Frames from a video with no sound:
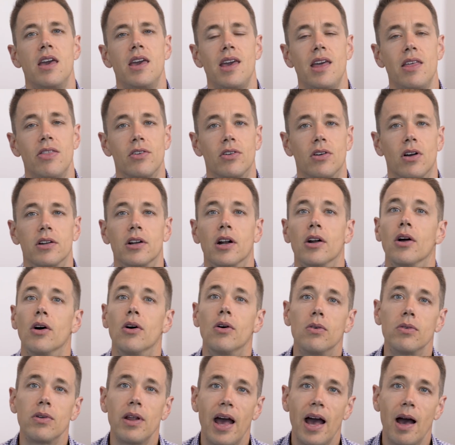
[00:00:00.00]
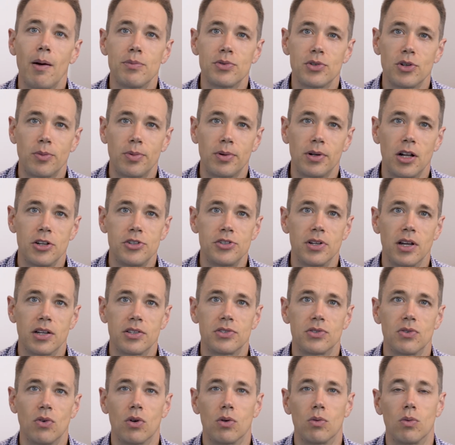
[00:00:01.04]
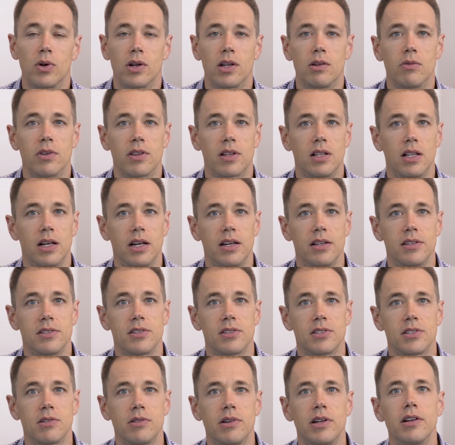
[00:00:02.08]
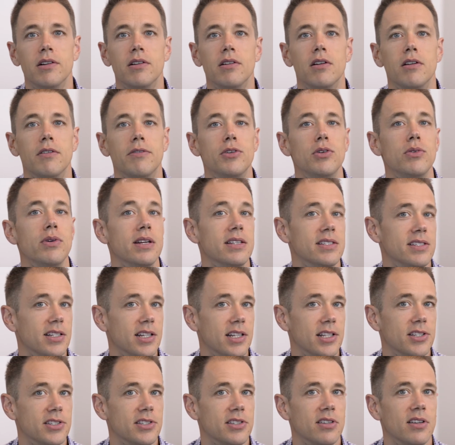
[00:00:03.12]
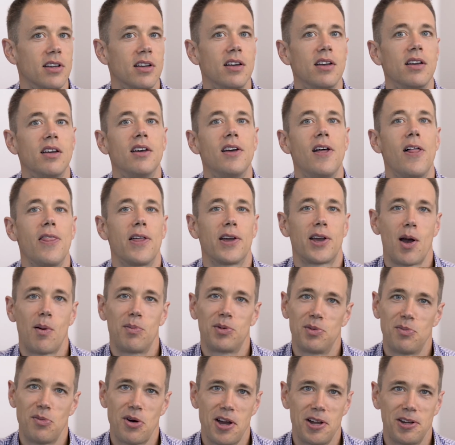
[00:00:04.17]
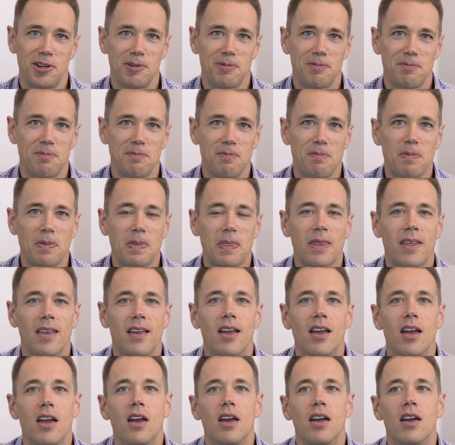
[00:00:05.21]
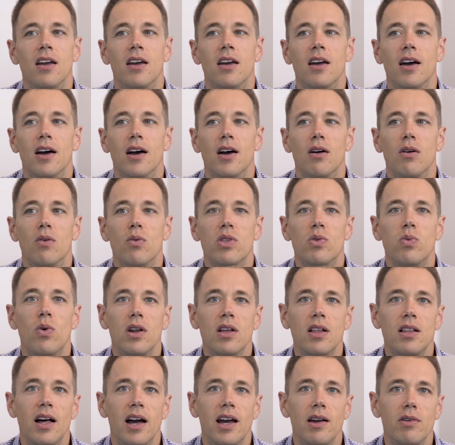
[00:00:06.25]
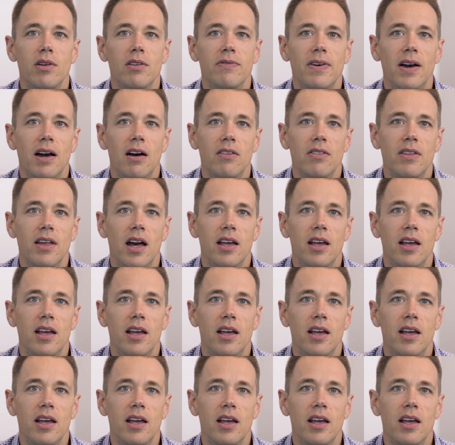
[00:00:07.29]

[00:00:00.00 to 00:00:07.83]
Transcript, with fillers: either on our own apps or projects or working with clients. So here are a few incidents that come to mind. Uh, with one client, we found